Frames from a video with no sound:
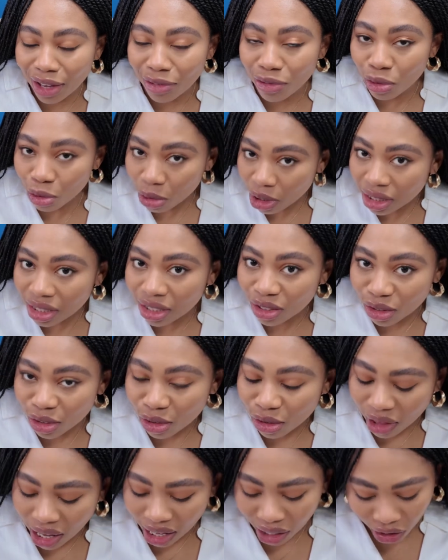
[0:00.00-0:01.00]
if you wanted to
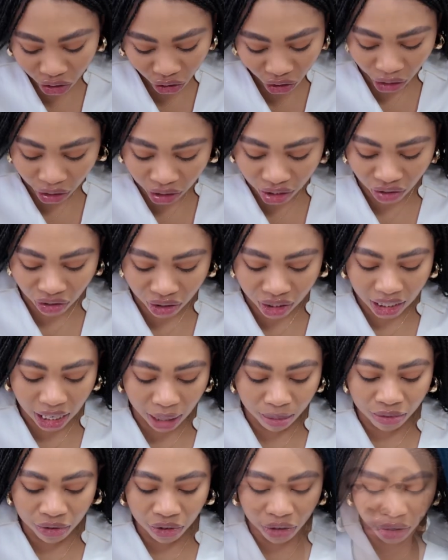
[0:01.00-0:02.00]
do that, you can check your screen
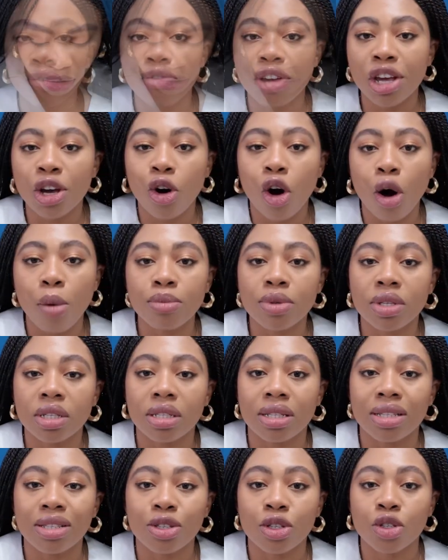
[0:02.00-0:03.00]
time for you. The ring comes
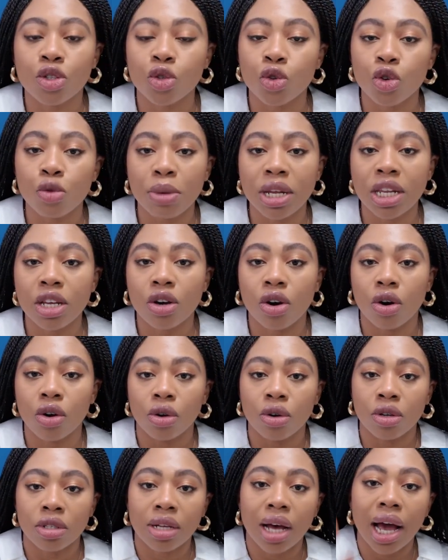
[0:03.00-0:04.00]
in so many
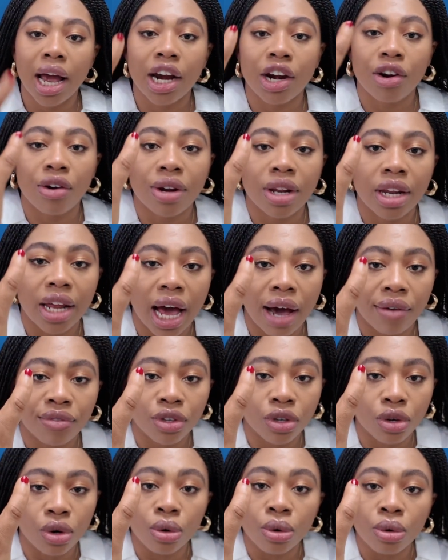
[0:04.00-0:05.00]
colors. I currently have
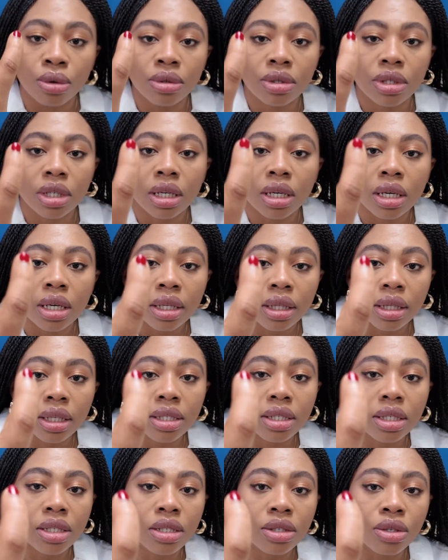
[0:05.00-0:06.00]
the gold.
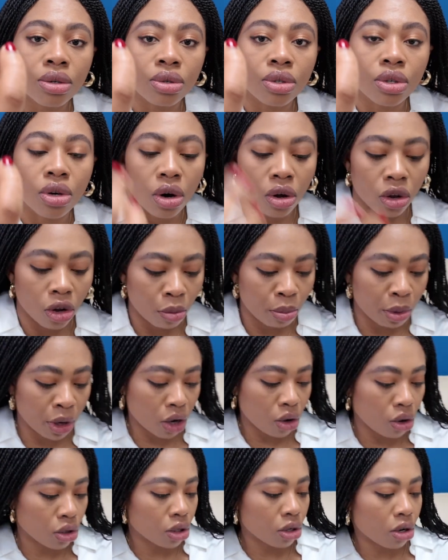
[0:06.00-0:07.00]
This is the gold color, but it
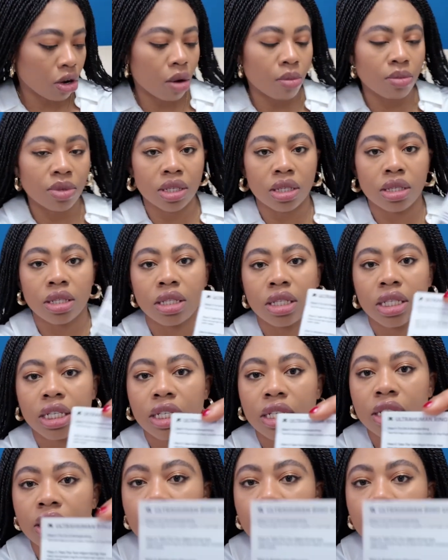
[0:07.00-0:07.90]
also comes in these